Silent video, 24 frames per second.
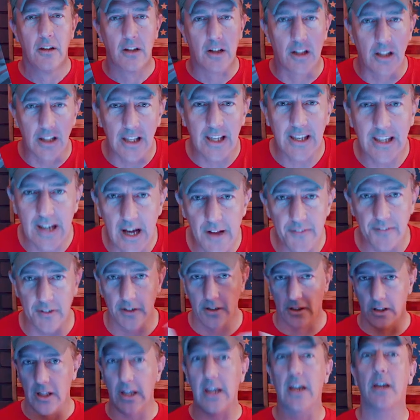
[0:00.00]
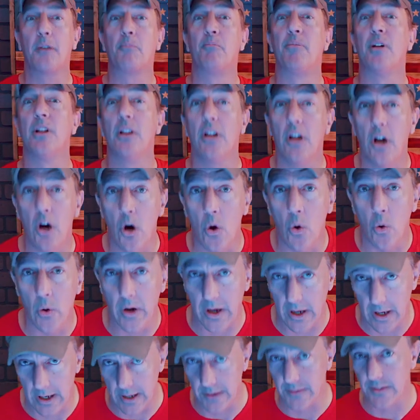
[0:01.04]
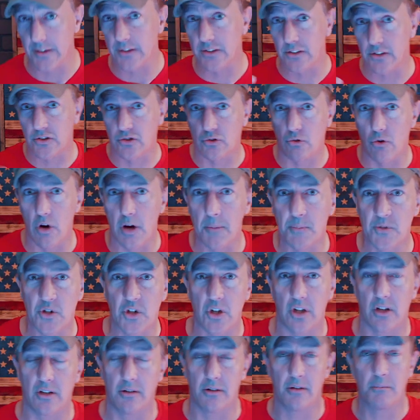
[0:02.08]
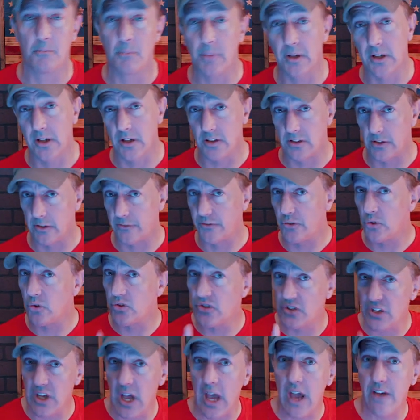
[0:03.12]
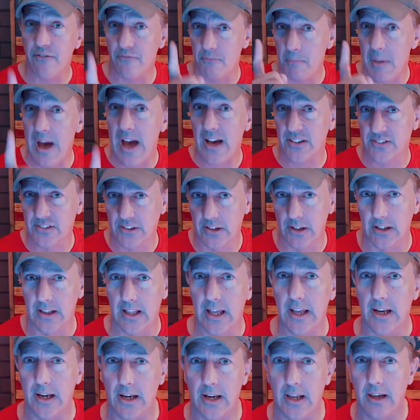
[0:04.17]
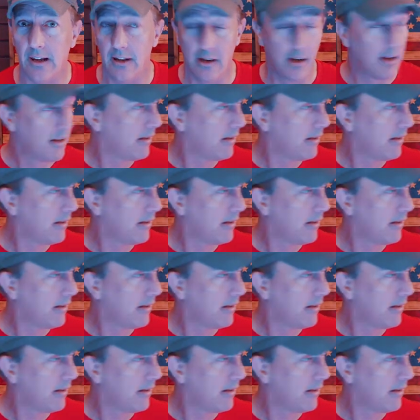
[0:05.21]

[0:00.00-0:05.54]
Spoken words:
Click on the link below in the description, because if you save masculinity,